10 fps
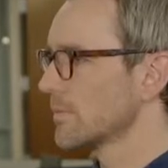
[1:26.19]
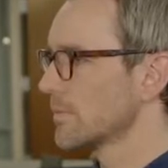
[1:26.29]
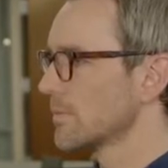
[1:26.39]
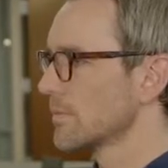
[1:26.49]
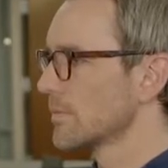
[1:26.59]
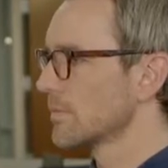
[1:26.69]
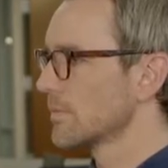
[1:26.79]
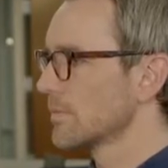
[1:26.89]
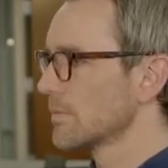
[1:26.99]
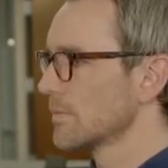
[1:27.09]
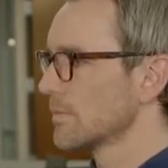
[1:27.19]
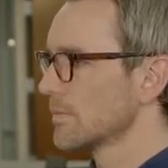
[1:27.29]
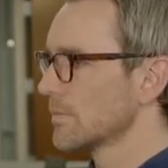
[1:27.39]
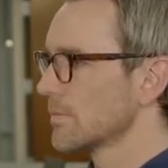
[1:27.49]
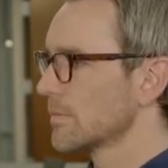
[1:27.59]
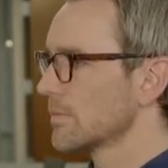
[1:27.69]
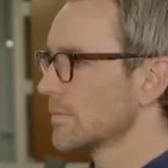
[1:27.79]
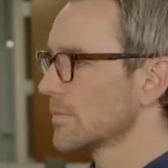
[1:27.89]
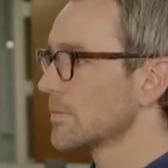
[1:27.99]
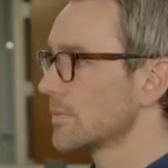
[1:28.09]

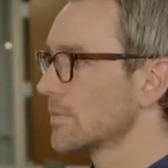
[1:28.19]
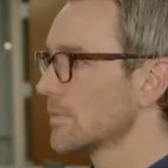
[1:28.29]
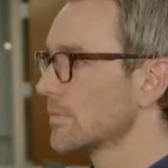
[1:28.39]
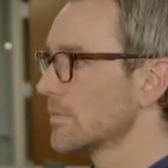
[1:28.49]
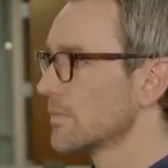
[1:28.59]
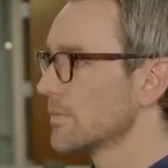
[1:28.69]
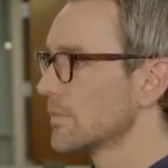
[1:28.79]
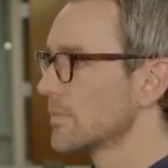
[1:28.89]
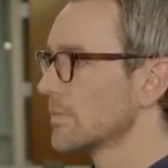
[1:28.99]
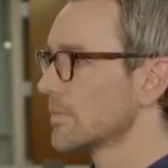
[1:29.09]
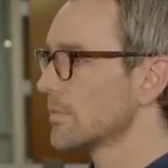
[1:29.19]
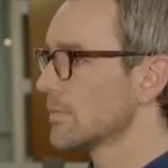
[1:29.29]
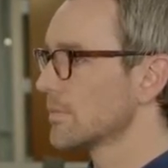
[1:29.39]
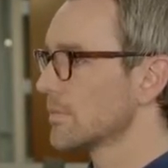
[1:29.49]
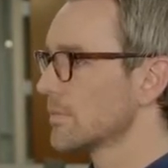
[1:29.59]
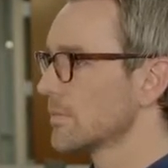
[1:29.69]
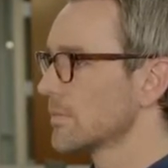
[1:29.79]
(not speaking)